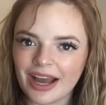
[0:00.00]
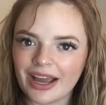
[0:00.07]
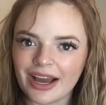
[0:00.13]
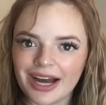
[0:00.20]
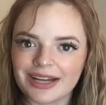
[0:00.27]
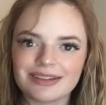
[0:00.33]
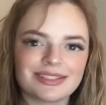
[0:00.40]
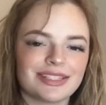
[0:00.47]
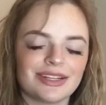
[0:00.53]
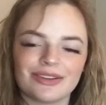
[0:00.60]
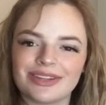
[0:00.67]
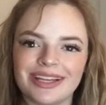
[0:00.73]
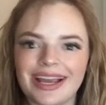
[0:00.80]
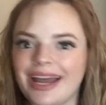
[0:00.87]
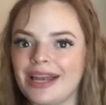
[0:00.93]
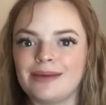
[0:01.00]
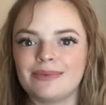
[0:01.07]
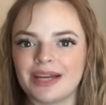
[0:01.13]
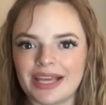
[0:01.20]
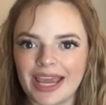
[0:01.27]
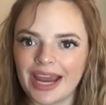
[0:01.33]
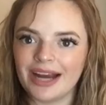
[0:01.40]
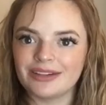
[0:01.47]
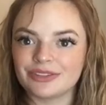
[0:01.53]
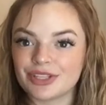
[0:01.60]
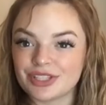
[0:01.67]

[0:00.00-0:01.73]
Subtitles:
I honestly don't think anybody cares.